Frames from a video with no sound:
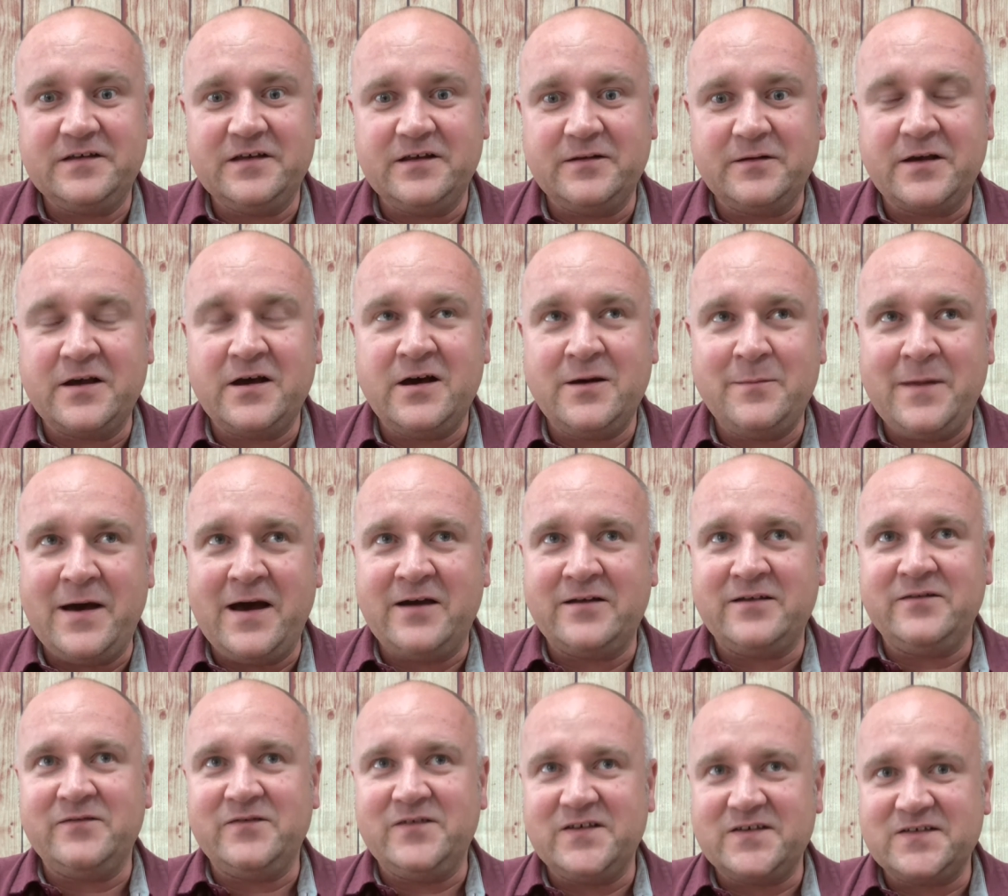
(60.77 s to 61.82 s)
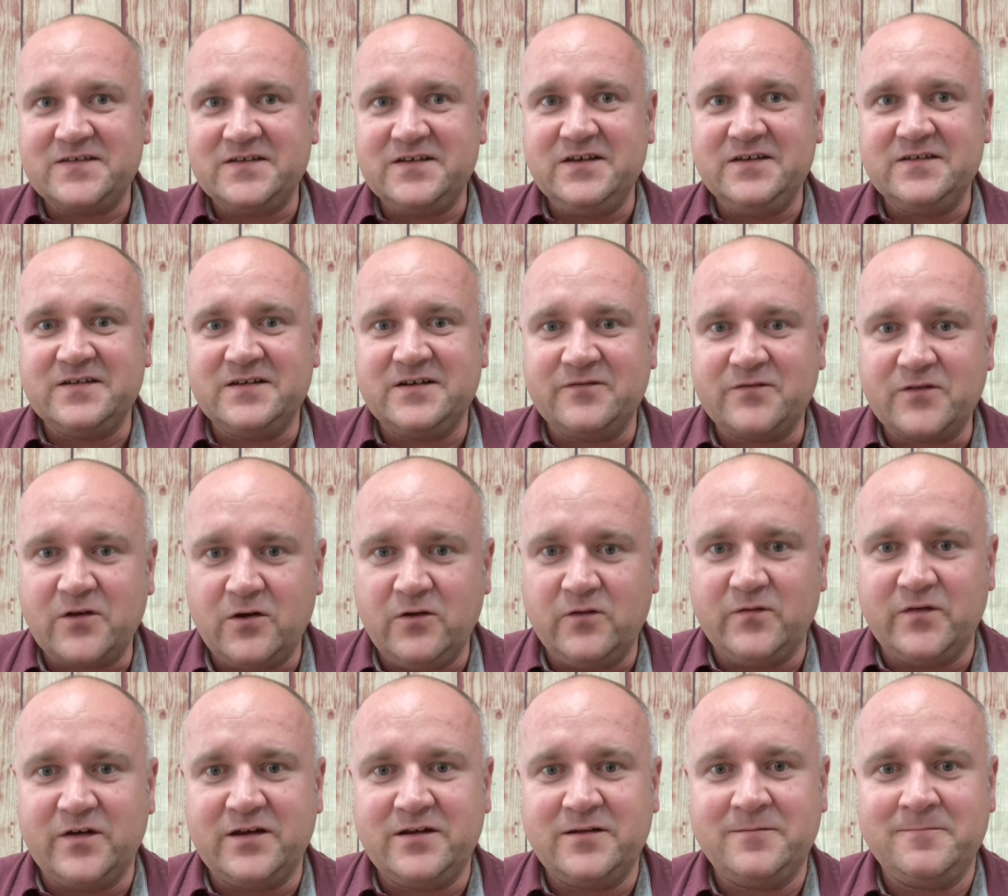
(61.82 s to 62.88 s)
and come out of this season of
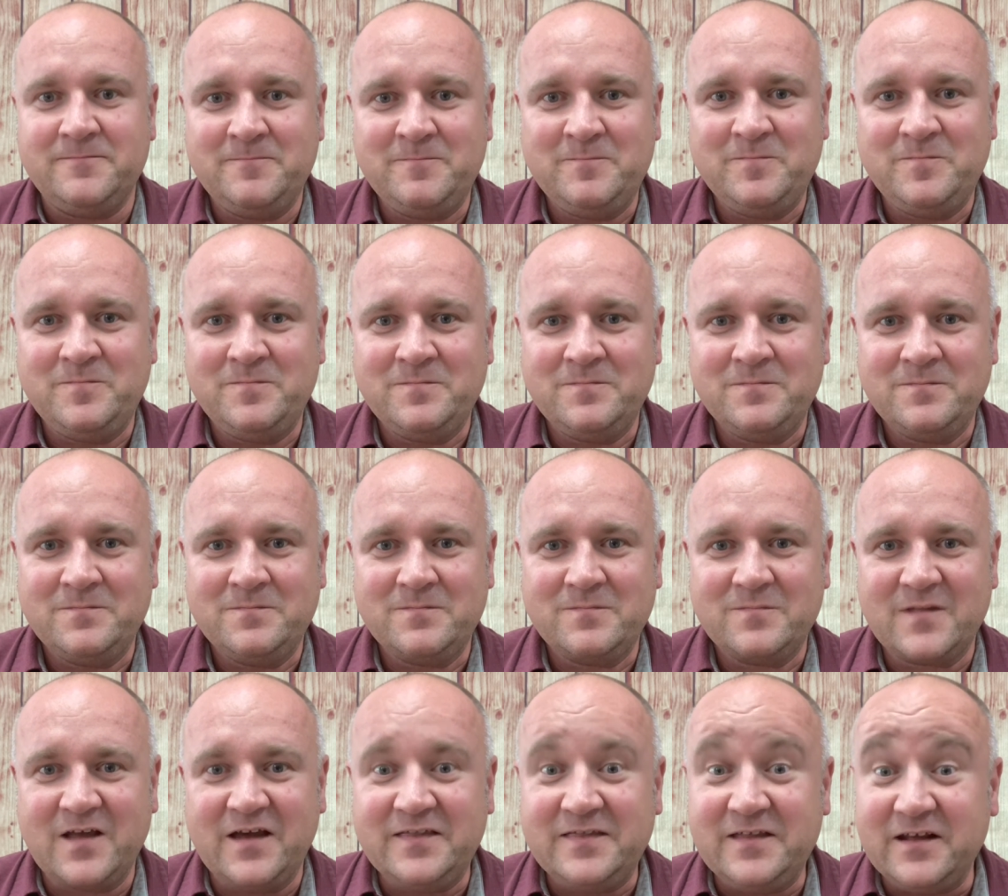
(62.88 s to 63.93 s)
COVID, I